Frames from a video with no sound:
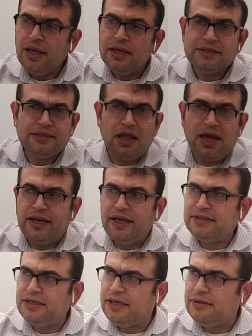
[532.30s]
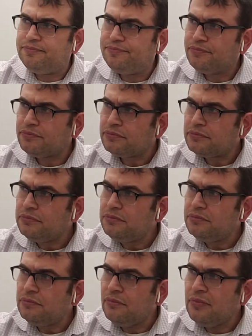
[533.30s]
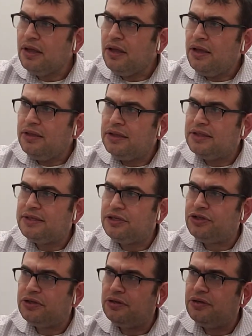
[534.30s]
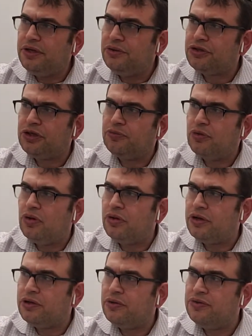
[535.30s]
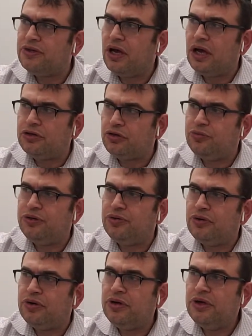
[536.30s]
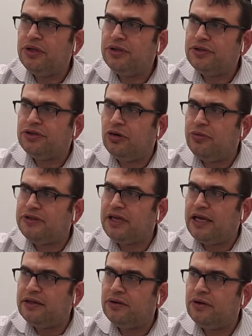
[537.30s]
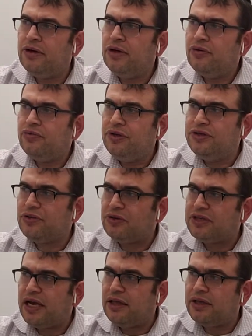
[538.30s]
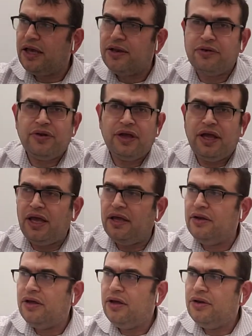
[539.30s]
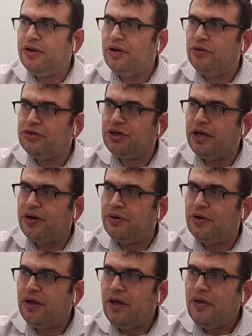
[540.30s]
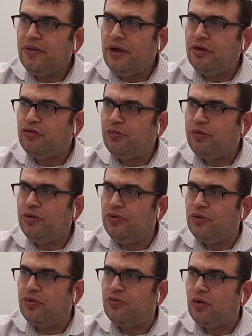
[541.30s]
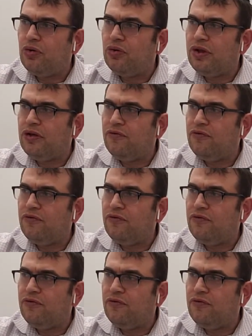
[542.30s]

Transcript: Slide 18. The decisional leadership role includes entrepreneur, disturbance handler, resource allocator, and negotiator. The entrepreneur role